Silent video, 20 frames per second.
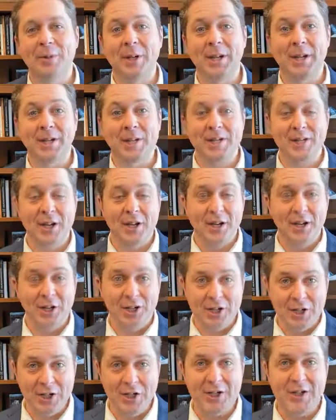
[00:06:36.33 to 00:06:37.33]
because
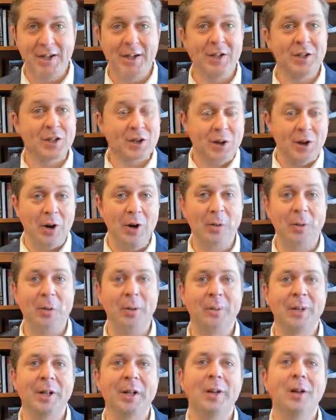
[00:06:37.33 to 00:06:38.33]
she, a strong
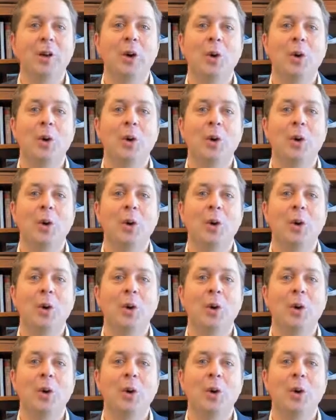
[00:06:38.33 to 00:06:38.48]
woman,